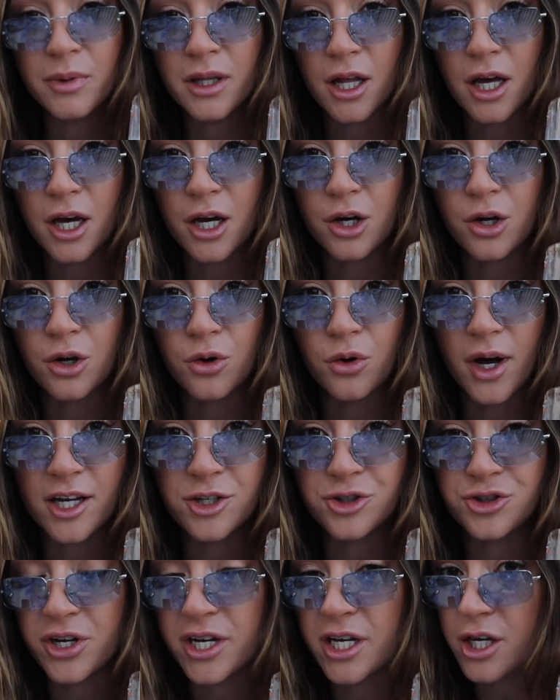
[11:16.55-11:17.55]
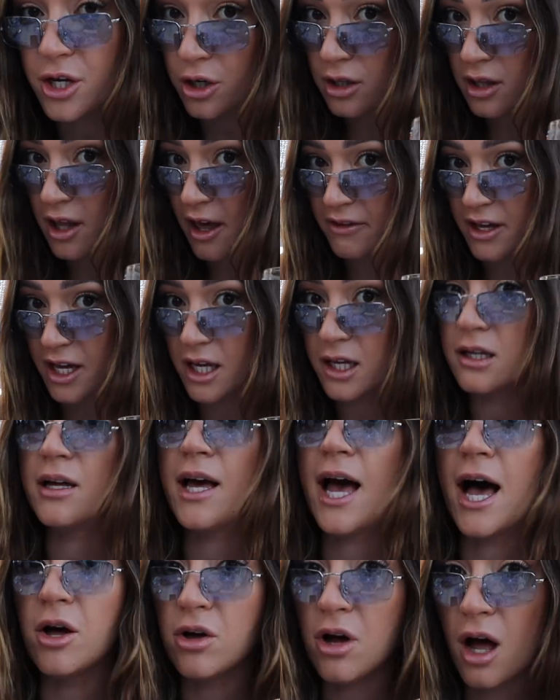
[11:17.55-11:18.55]
below a drink you're loving,
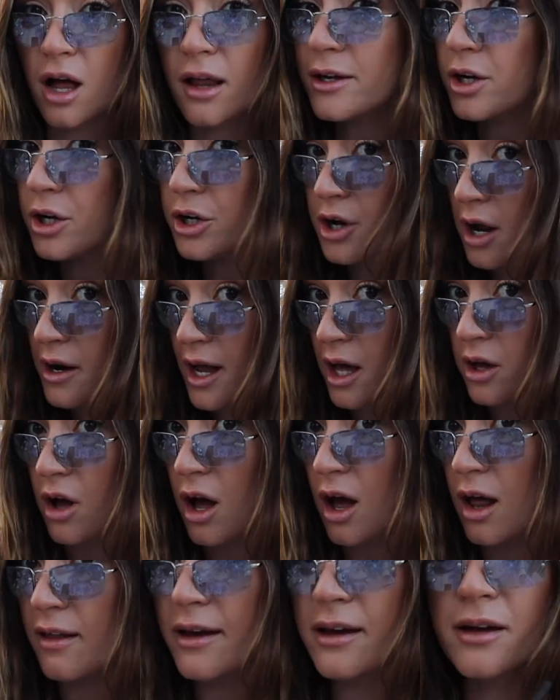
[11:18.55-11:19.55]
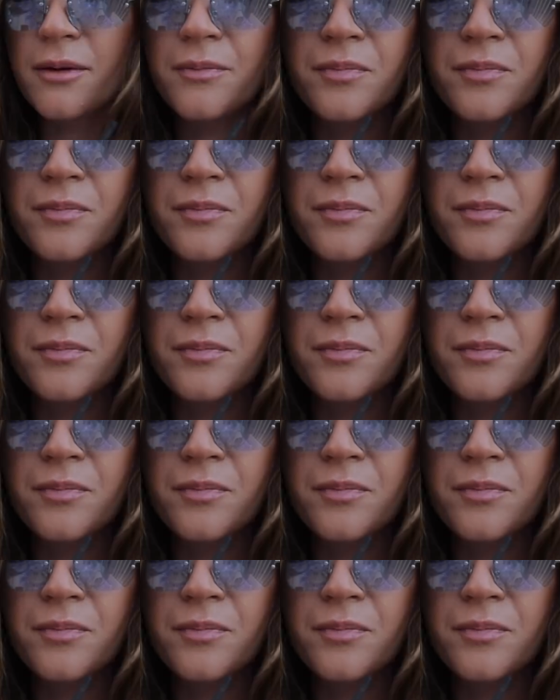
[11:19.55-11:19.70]
alcoholic or non-alcoholic.